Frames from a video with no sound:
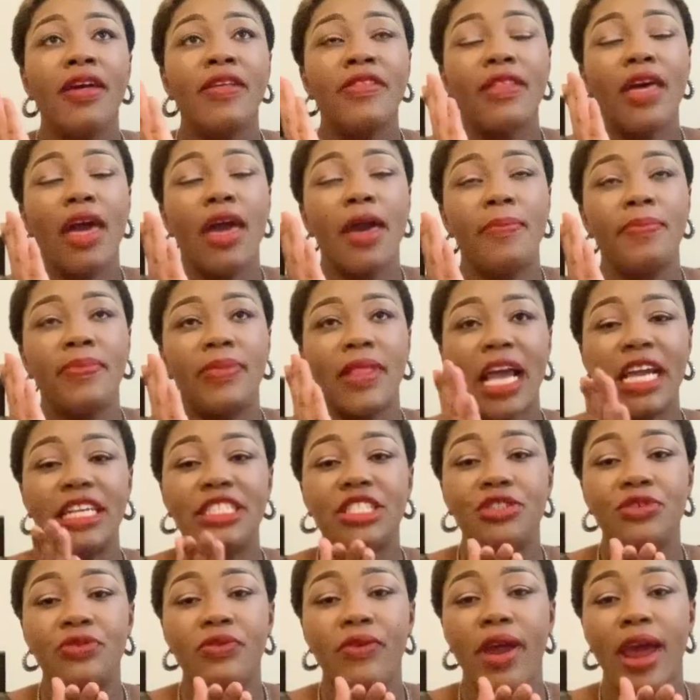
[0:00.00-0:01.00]
um,
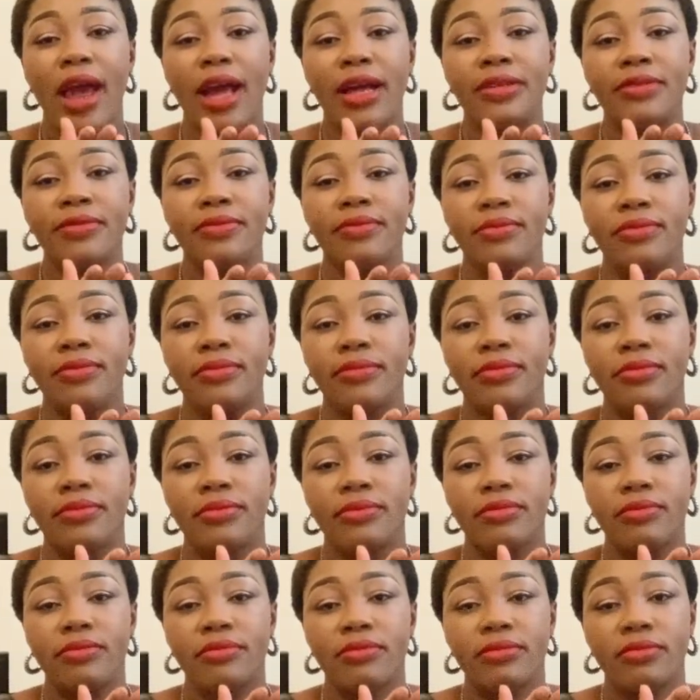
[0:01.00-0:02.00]
nigerian
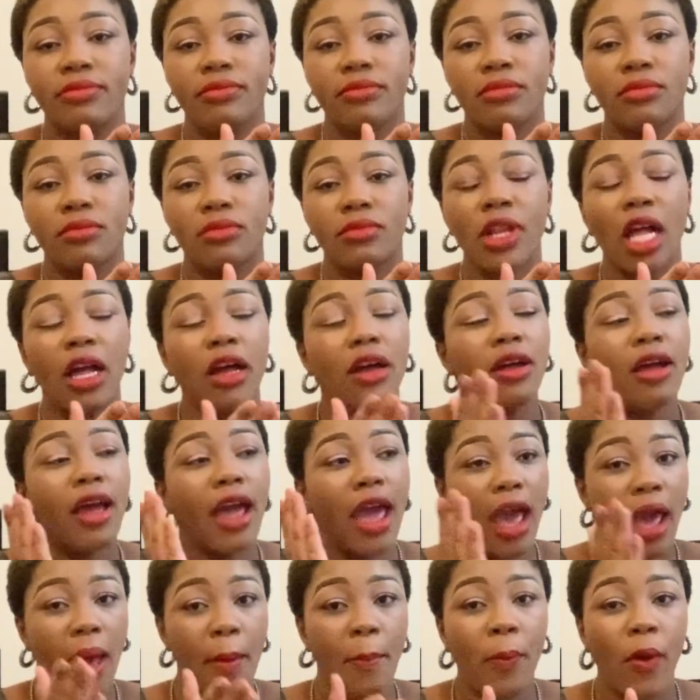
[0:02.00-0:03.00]

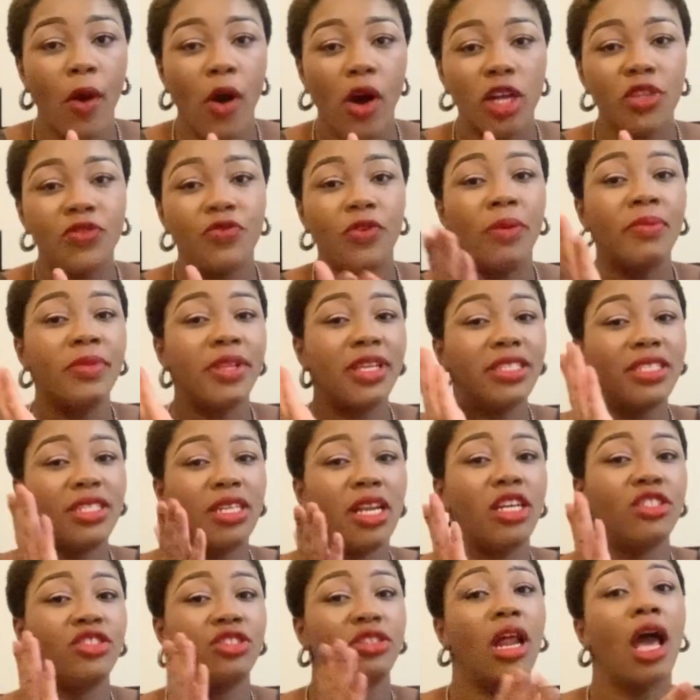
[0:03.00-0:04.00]
airport from the
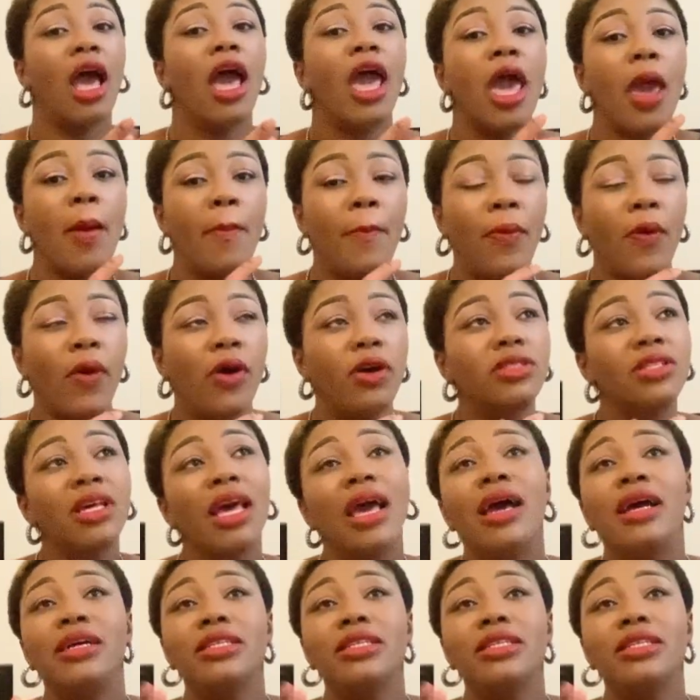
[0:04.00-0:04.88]
international airport